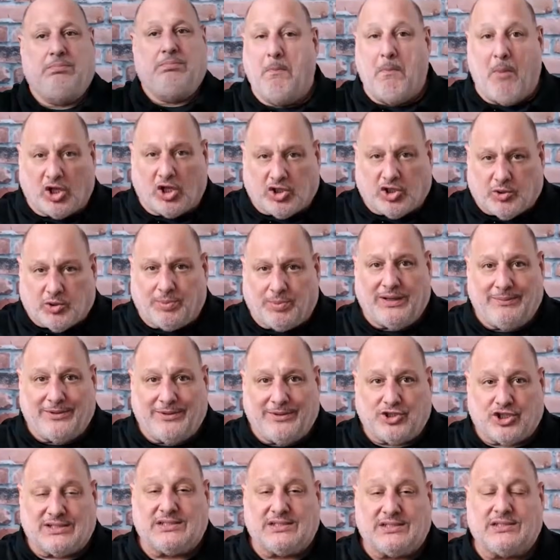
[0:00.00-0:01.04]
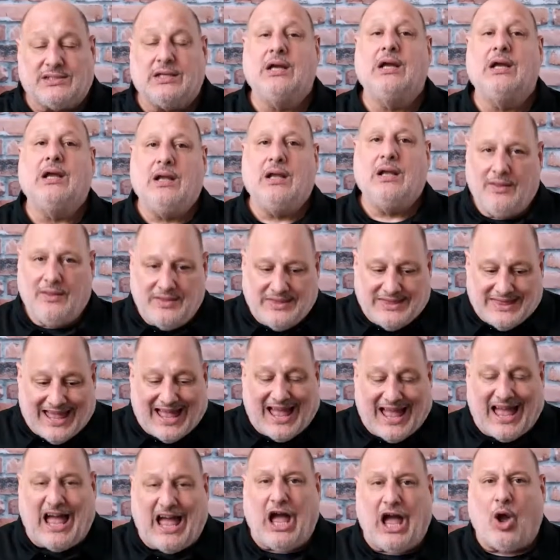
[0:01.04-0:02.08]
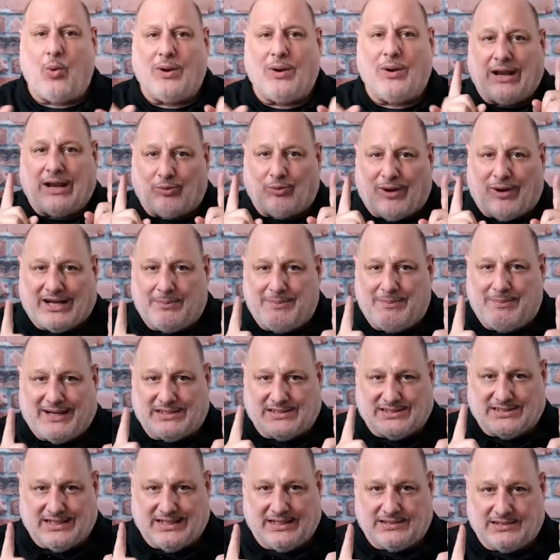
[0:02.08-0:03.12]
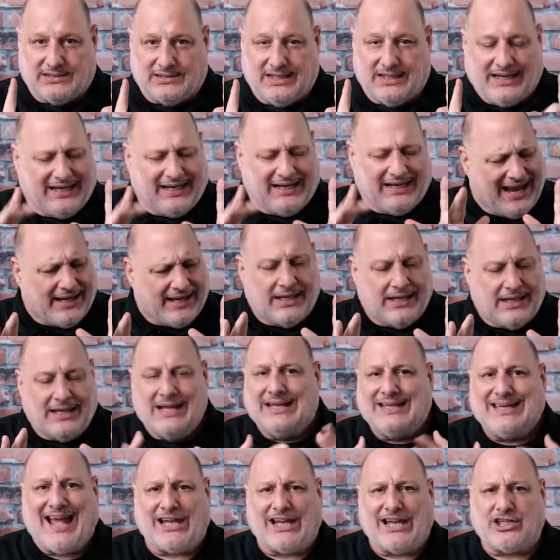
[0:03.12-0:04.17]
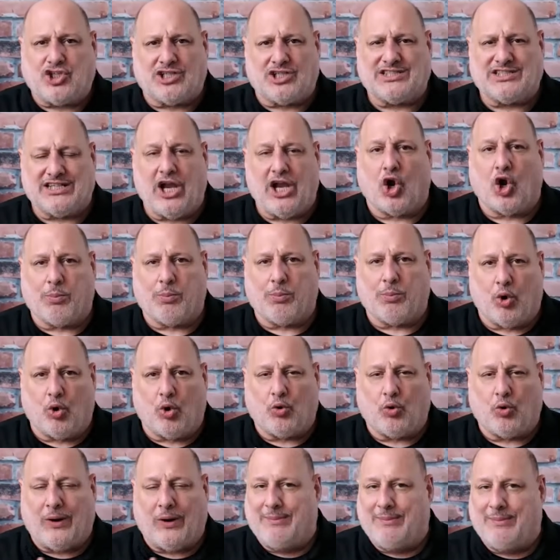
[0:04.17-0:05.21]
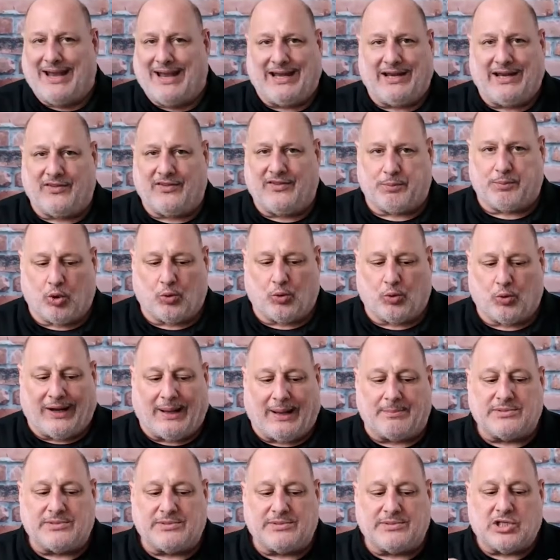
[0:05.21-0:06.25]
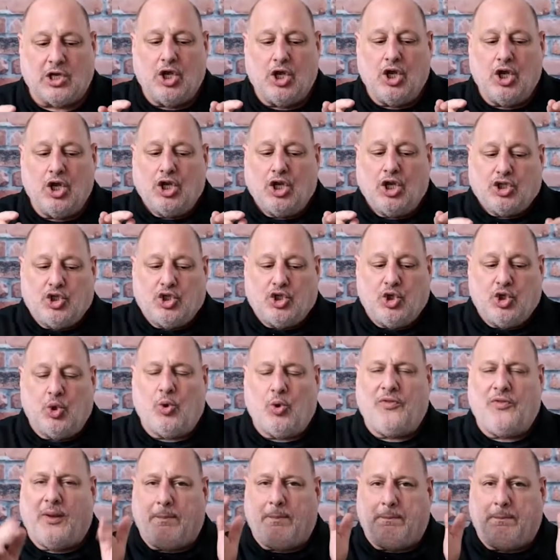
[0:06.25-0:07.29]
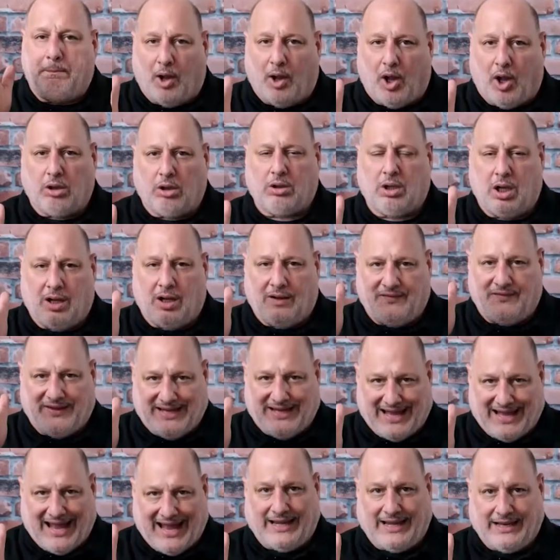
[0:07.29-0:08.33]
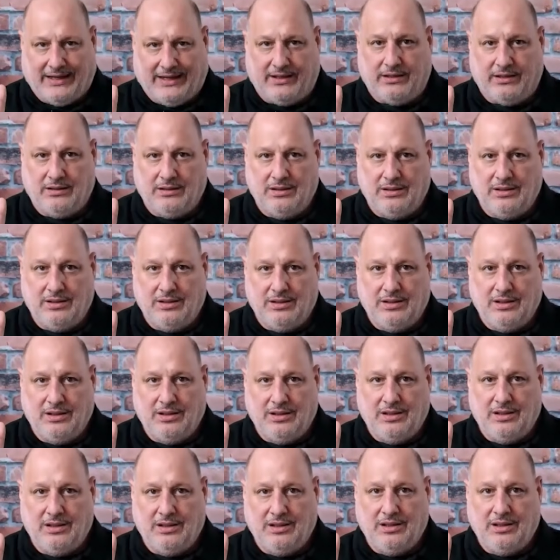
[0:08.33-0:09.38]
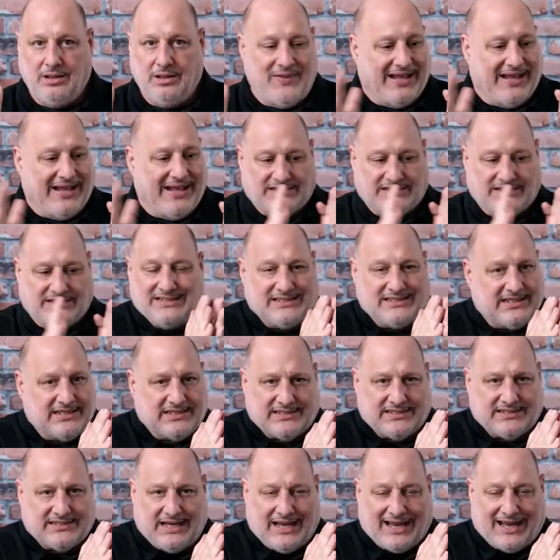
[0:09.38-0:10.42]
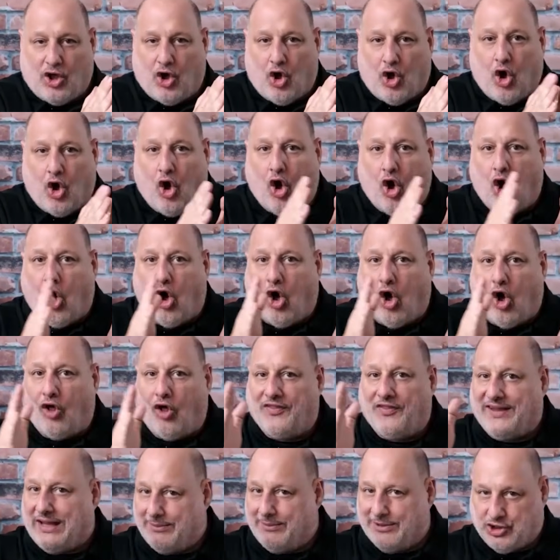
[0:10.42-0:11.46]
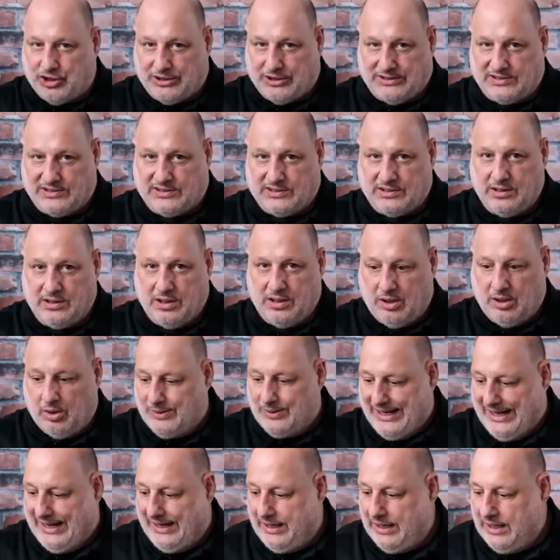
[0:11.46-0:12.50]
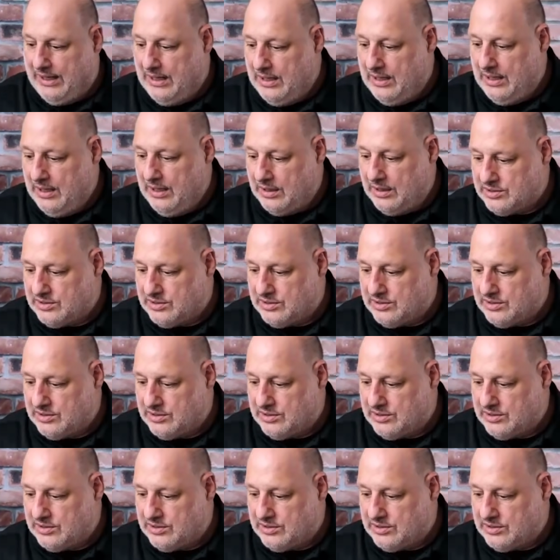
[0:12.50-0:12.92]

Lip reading: multiple images, now what I recommend is this. And again, not just in our program, any of the programs, do the bulk of the edit that's consistent on all the images. Okay?